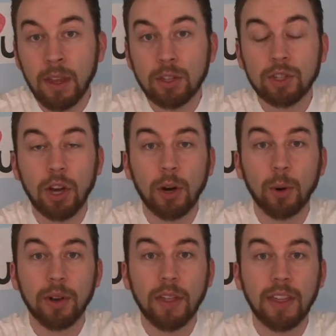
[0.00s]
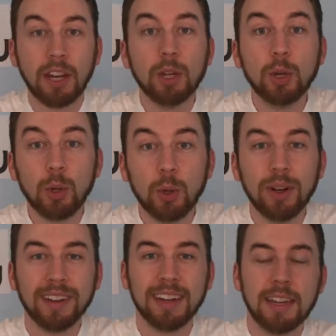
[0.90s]
So nothing new
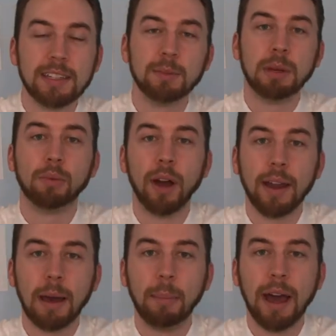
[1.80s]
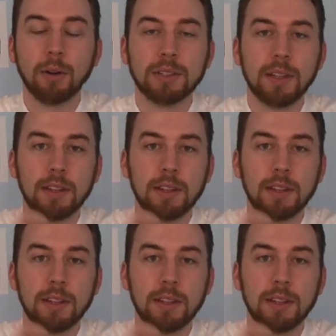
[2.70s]
needs to be brought about.